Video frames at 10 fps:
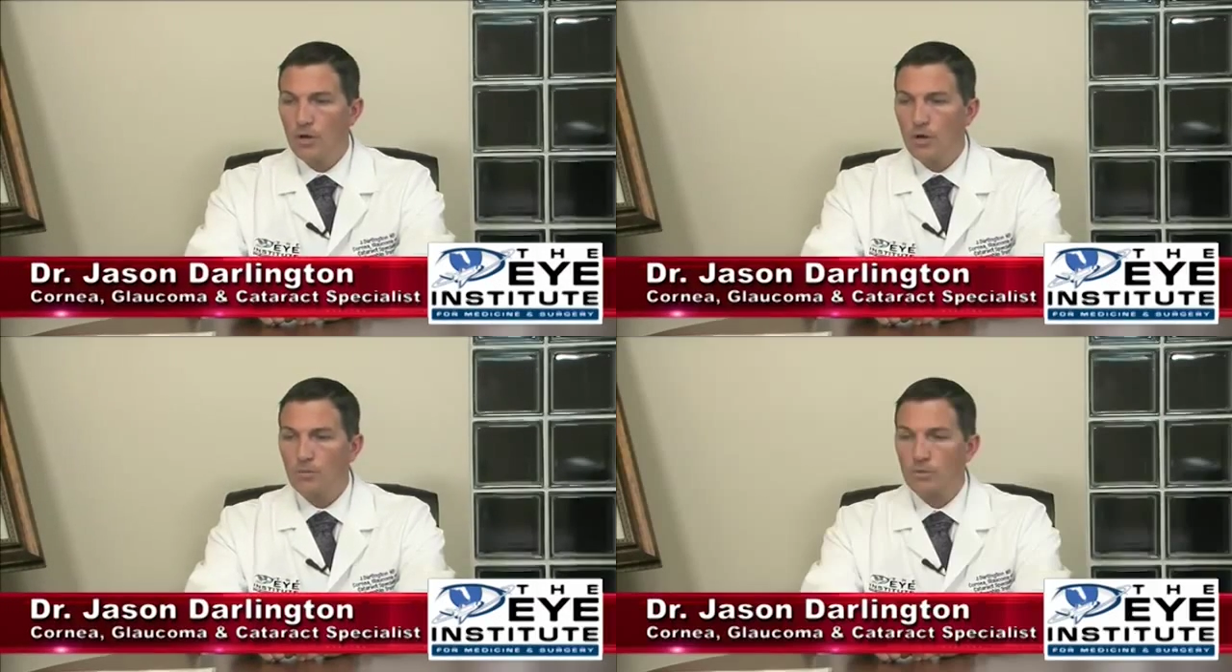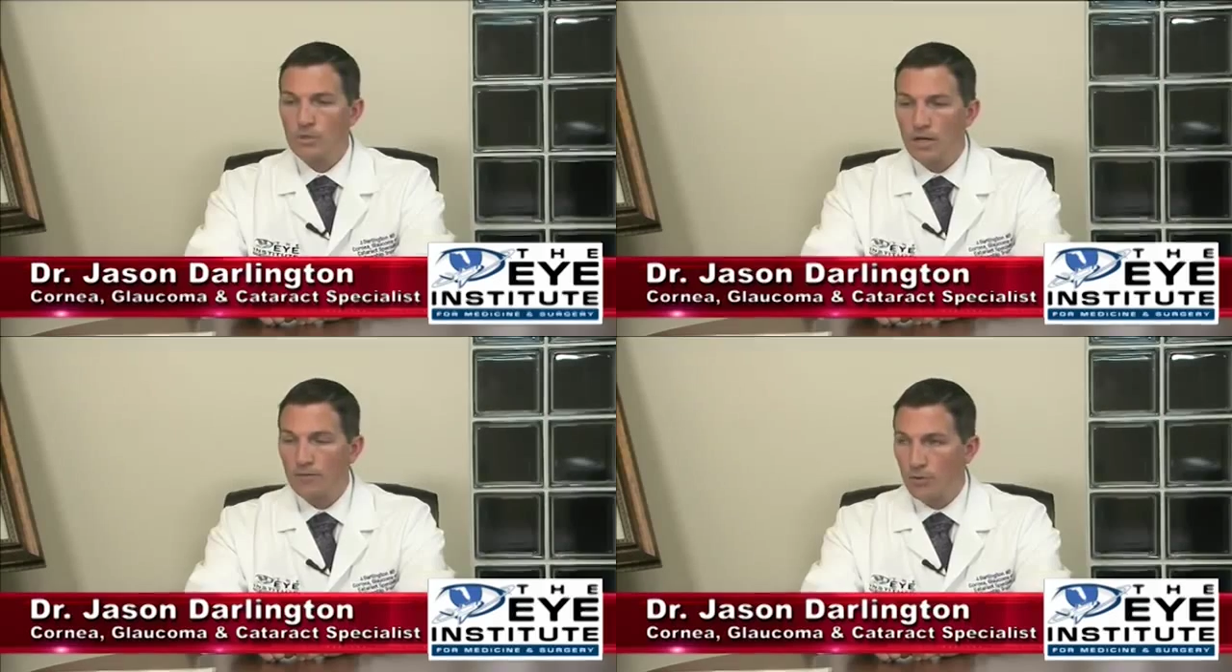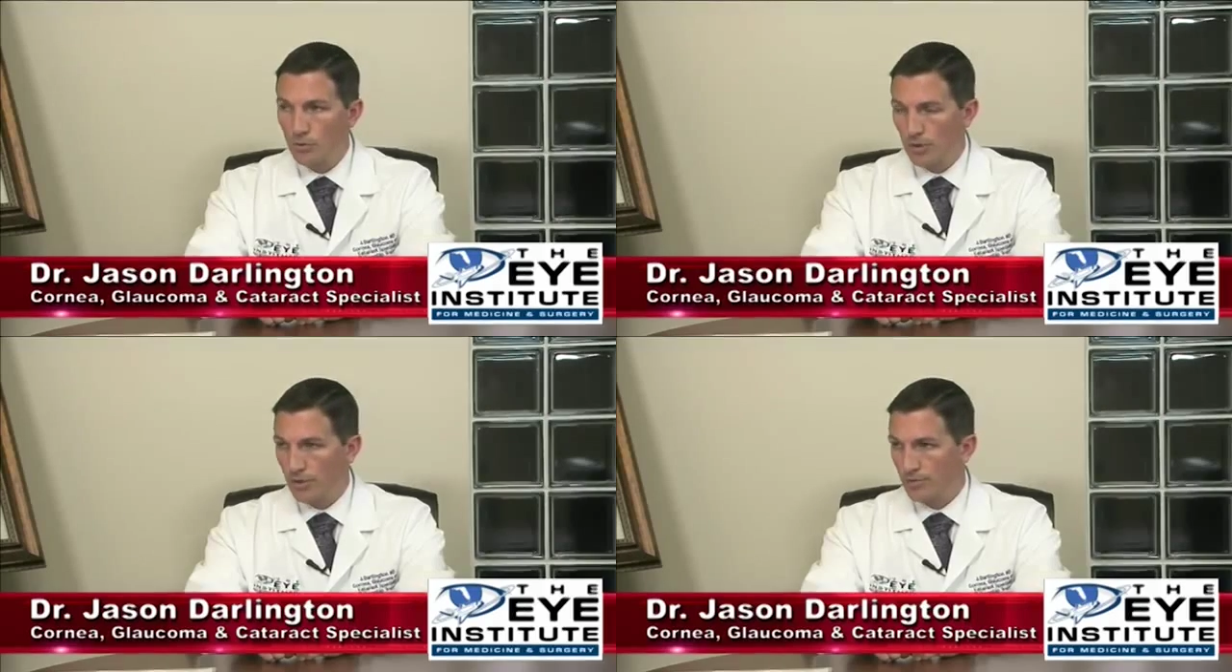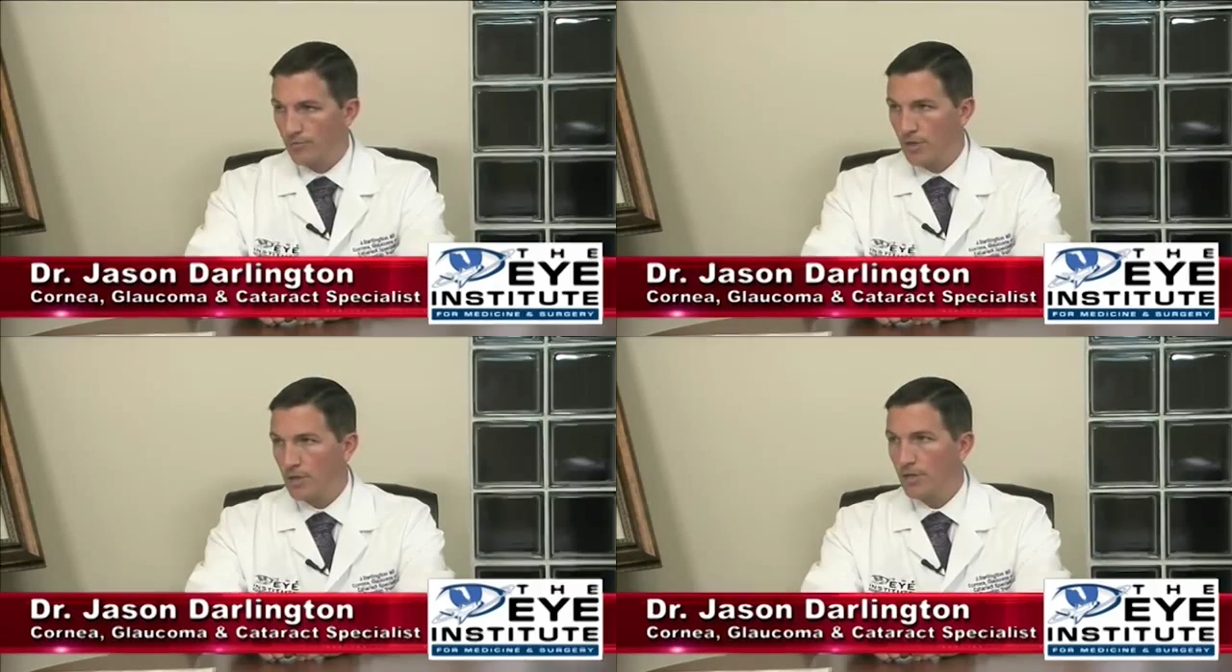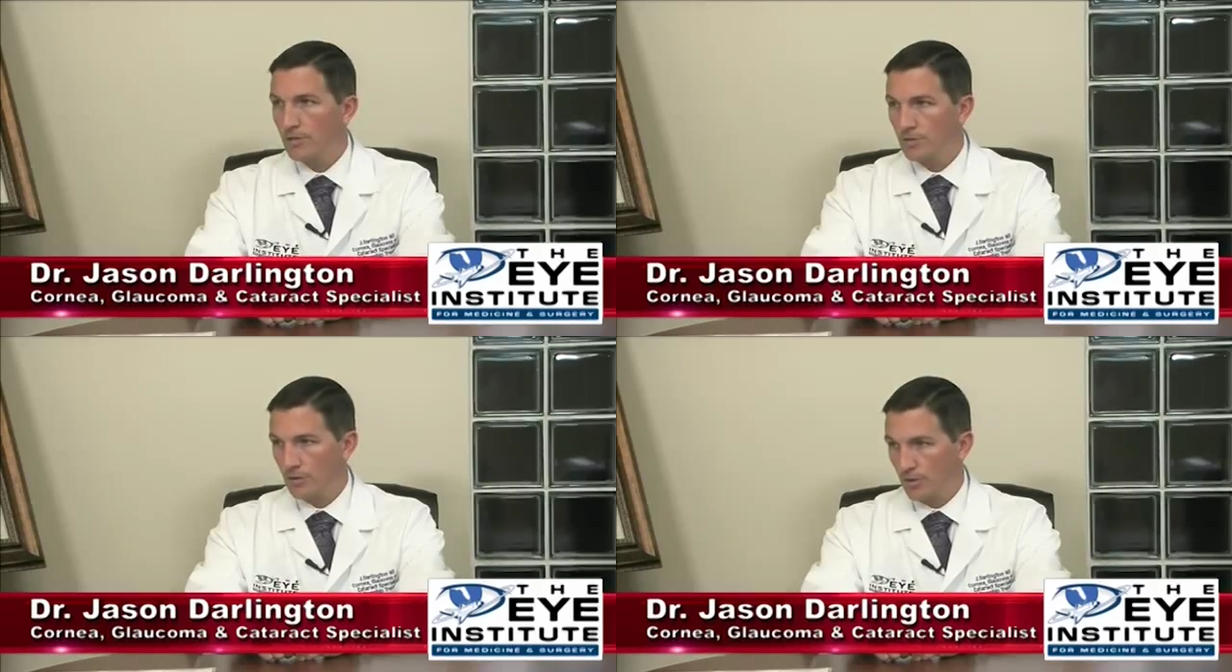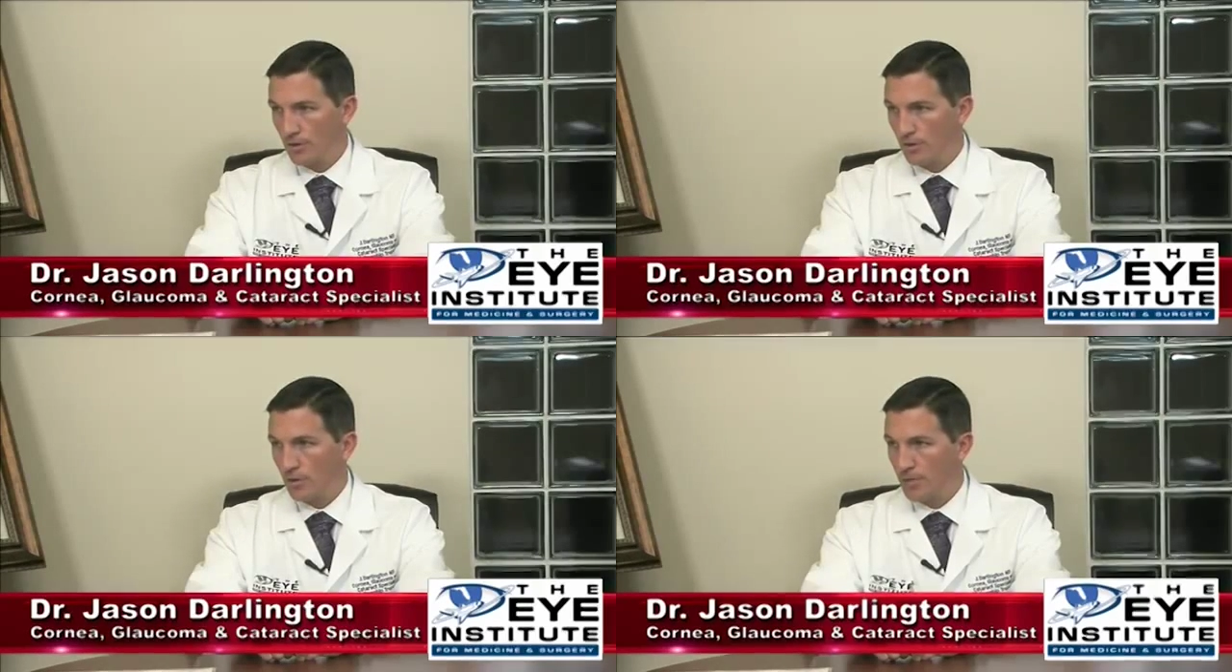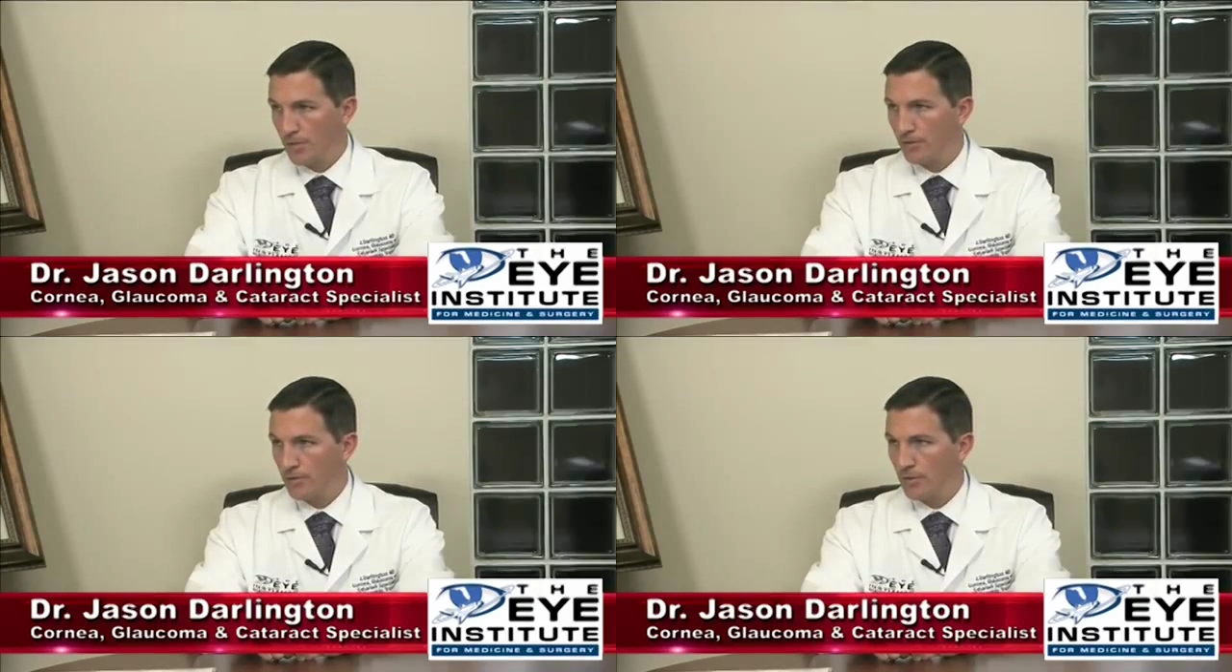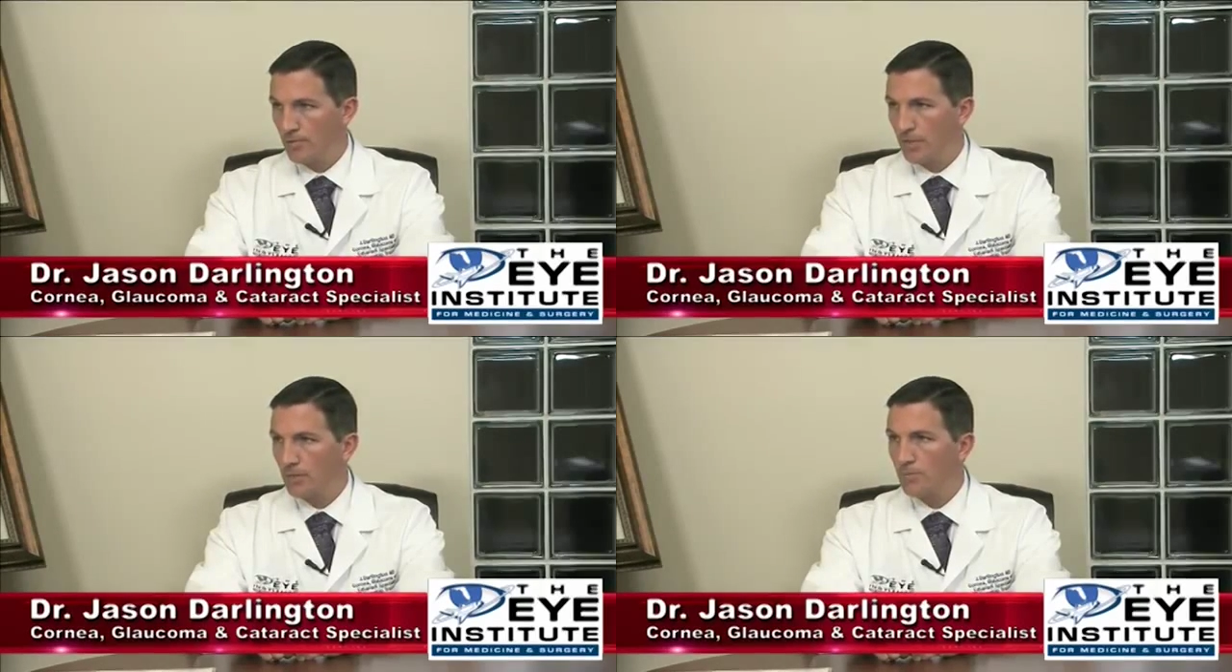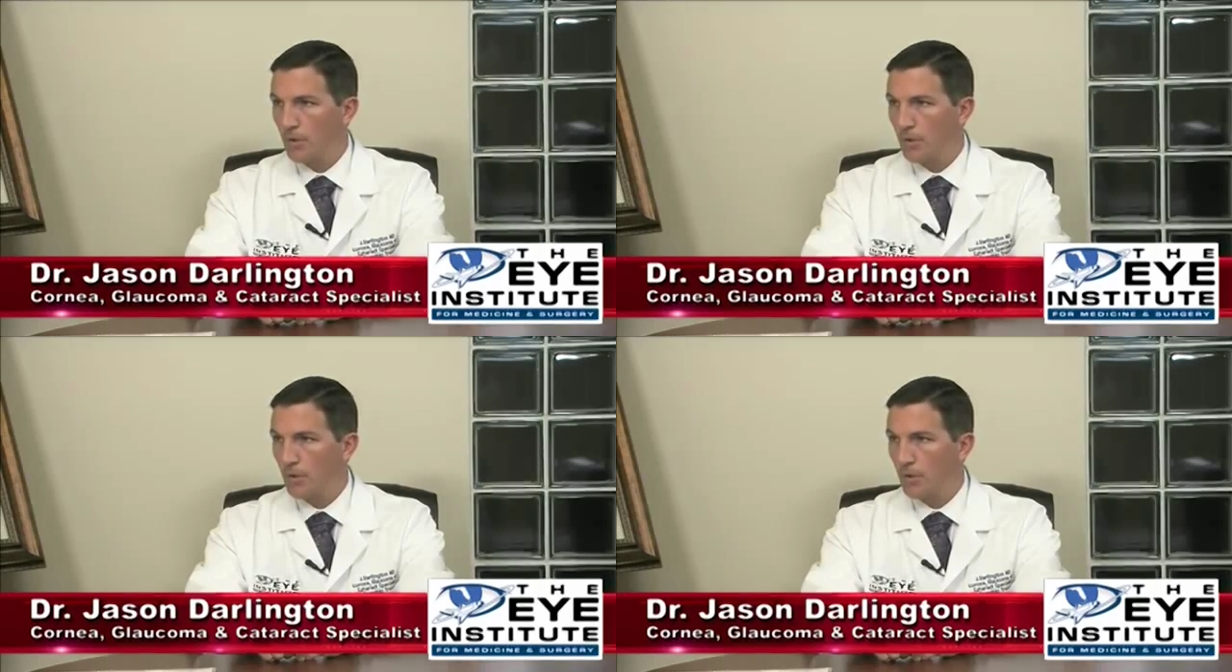almost everyone is very concerned about the